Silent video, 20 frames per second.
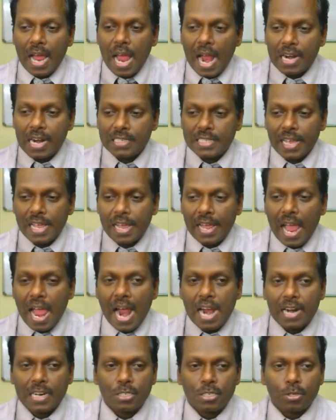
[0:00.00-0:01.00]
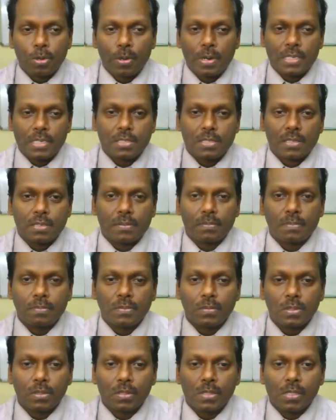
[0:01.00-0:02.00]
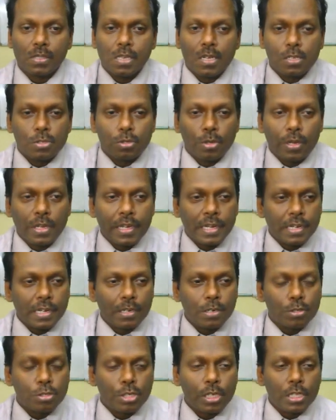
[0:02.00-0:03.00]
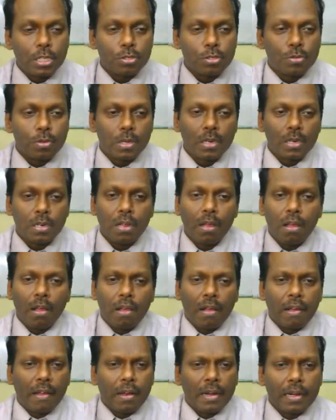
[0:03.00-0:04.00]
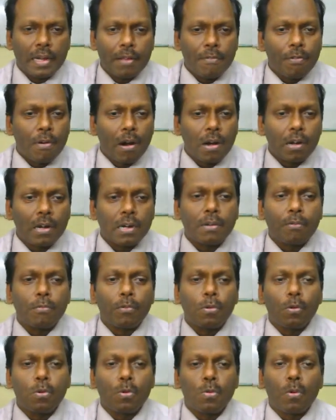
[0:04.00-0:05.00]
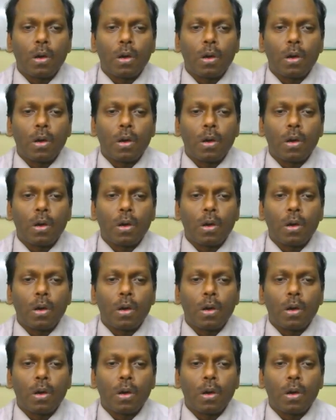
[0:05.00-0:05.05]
and say add storage. So here you see this one, default root